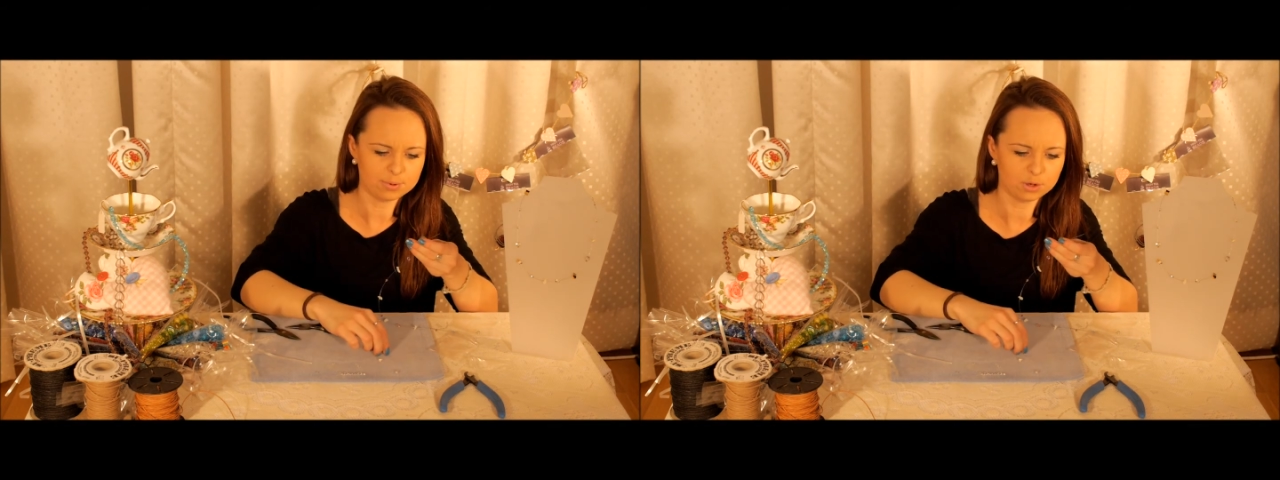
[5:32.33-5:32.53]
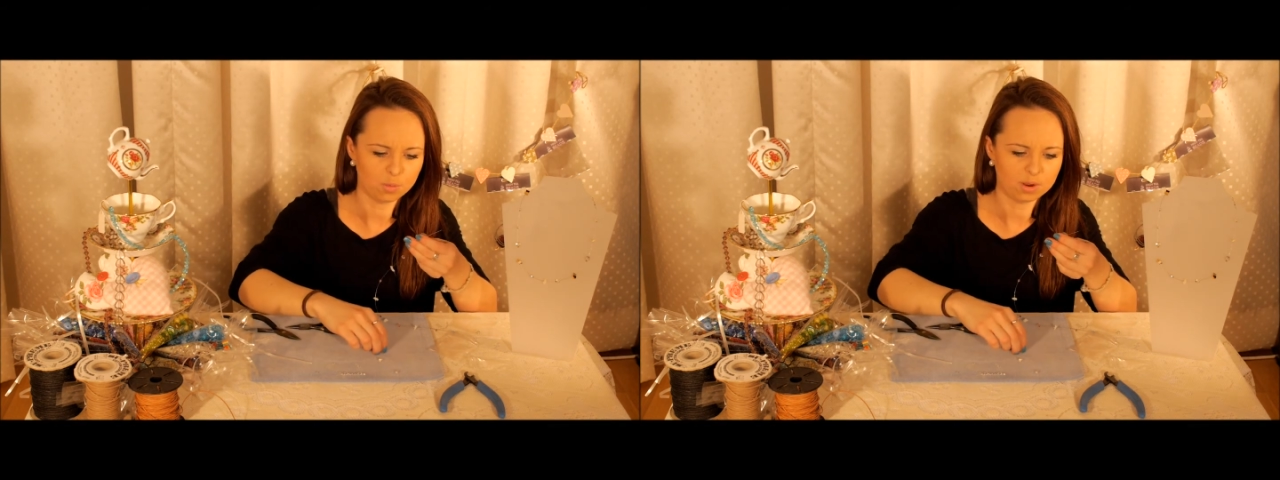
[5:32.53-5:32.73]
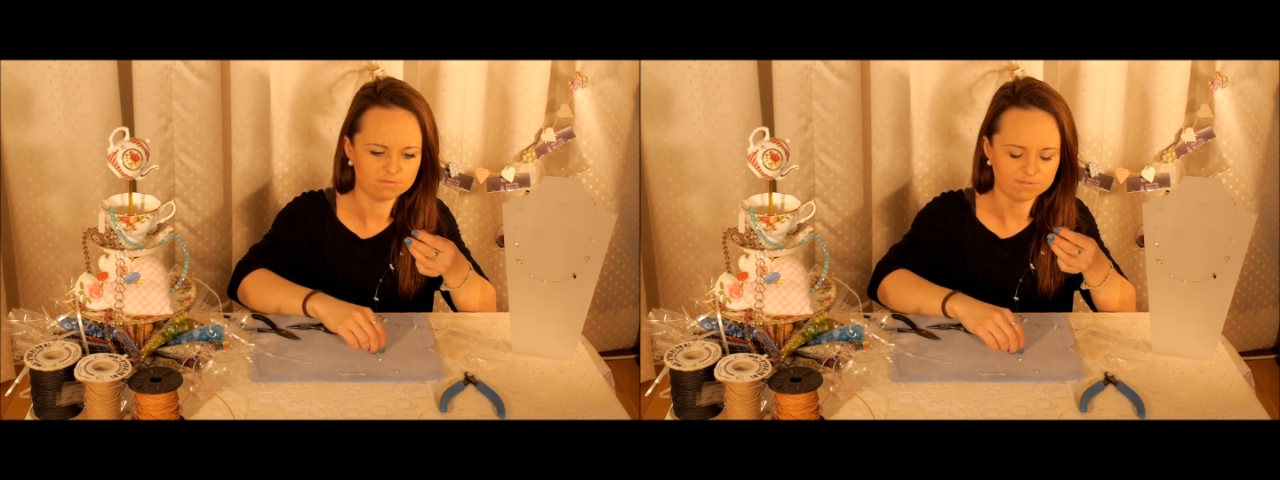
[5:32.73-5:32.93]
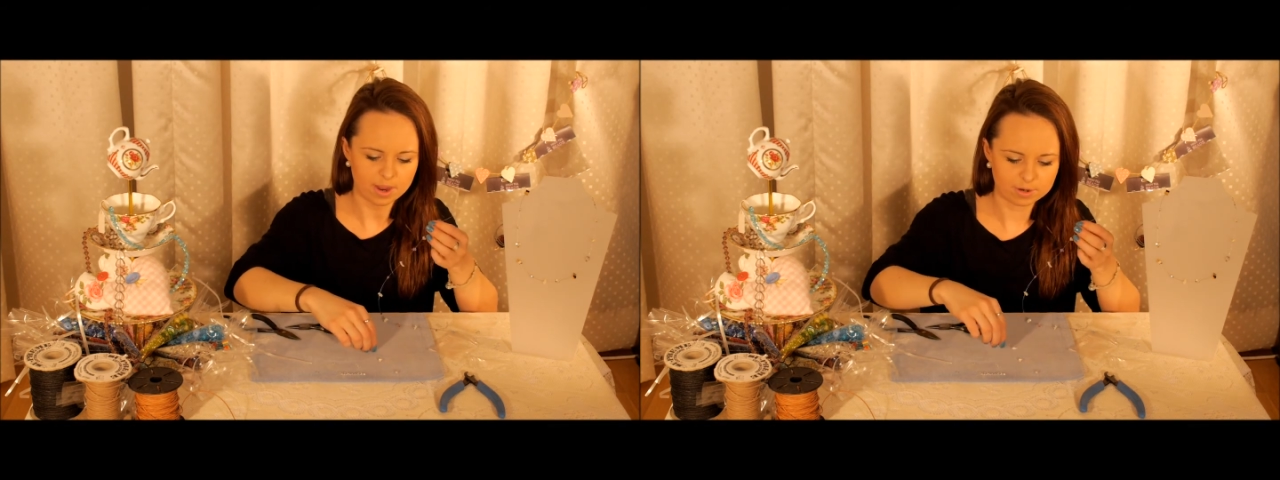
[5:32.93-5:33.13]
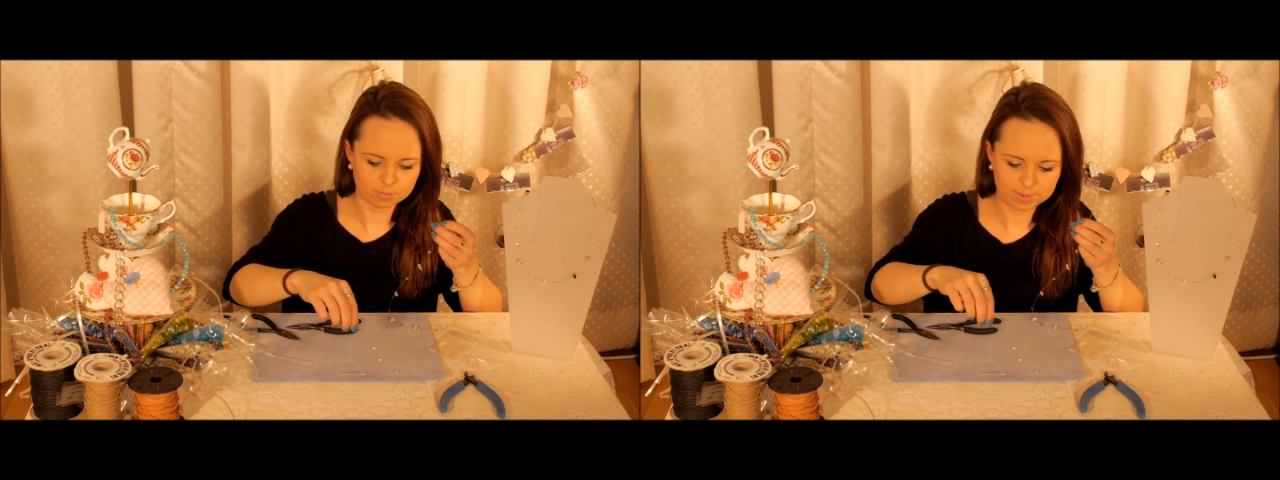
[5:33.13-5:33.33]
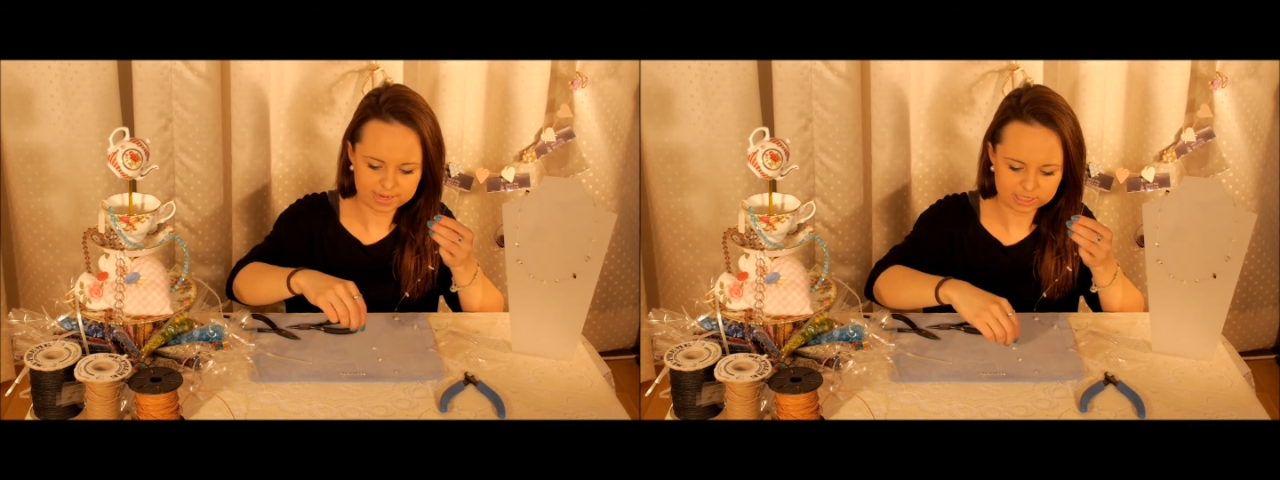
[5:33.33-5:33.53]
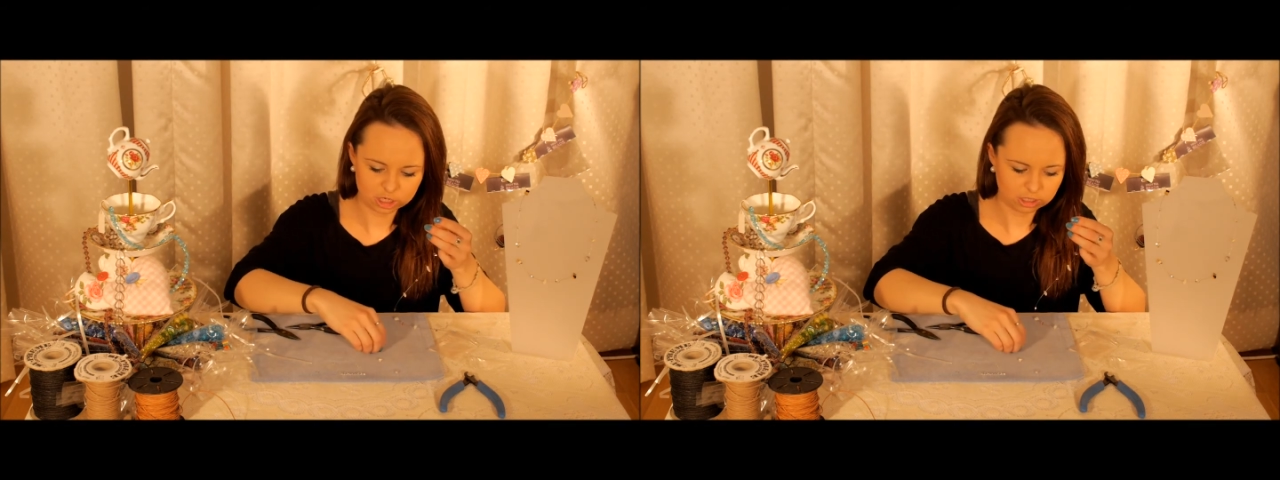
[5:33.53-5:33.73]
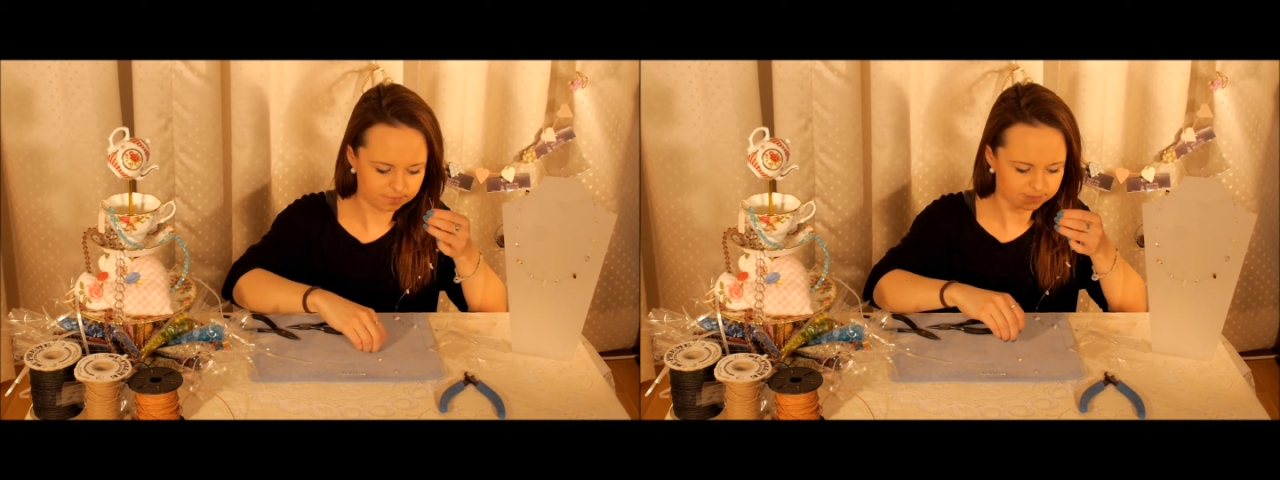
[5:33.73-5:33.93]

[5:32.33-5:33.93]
put one final bead on.